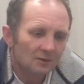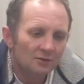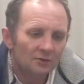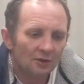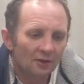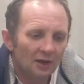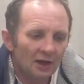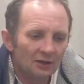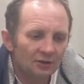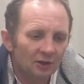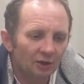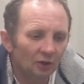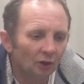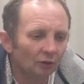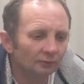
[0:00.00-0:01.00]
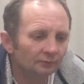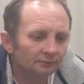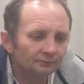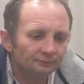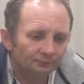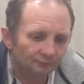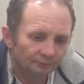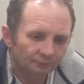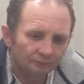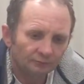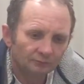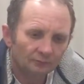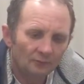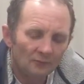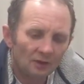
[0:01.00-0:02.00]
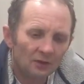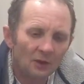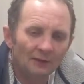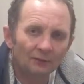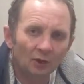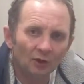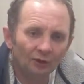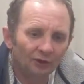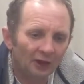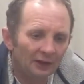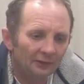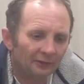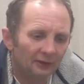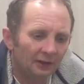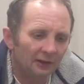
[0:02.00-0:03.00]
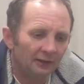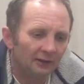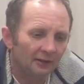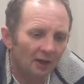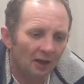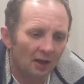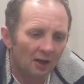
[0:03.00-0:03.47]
So there's your gun. You have got a safety